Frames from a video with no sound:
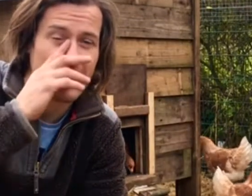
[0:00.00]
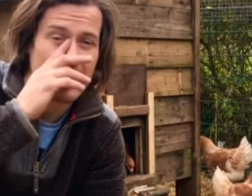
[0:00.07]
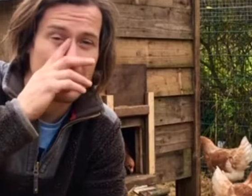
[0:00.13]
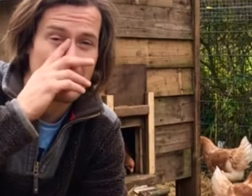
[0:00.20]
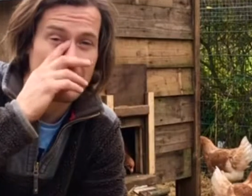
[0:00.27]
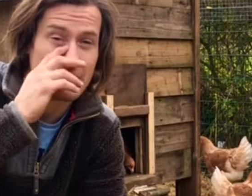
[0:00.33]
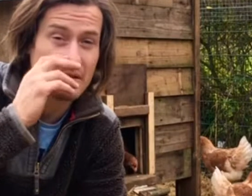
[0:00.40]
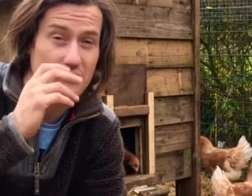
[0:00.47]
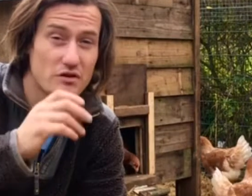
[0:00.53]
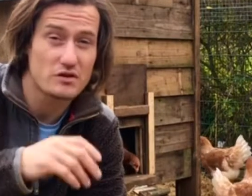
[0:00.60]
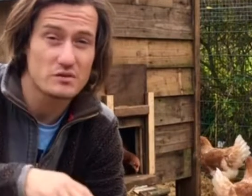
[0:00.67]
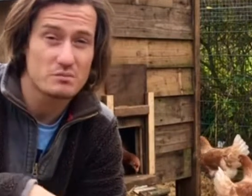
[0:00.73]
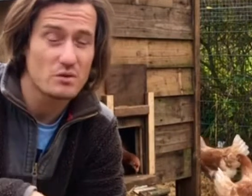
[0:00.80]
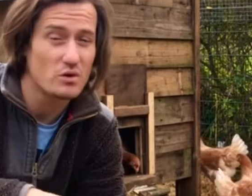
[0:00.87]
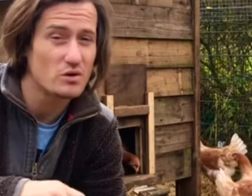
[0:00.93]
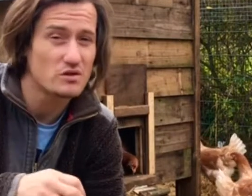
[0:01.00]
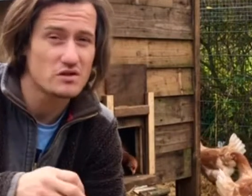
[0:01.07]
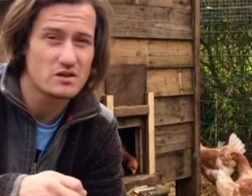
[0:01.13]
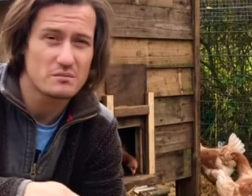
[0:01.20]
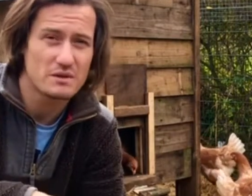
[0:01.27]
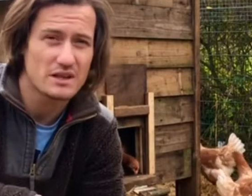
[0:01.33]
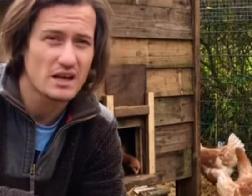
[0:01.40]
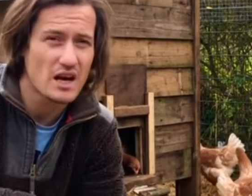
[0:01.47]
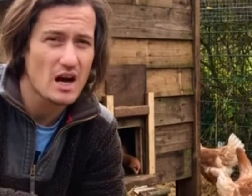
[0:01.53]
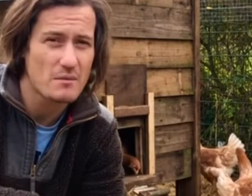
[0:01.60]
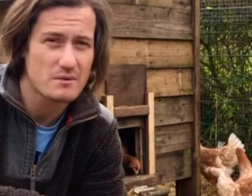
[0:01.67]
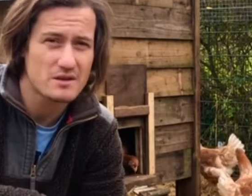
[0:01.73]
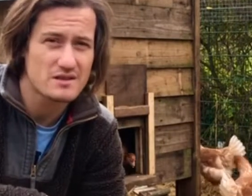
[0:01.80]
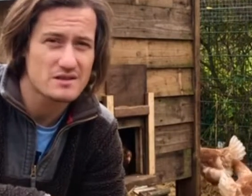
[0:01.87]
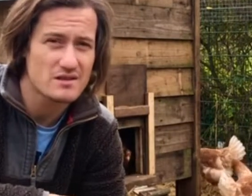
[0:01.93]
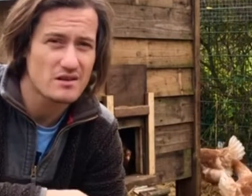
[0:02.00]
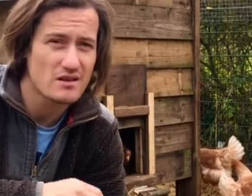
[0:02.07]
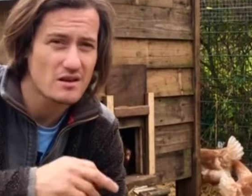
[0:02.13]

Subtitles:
if you just posted them in the comments, or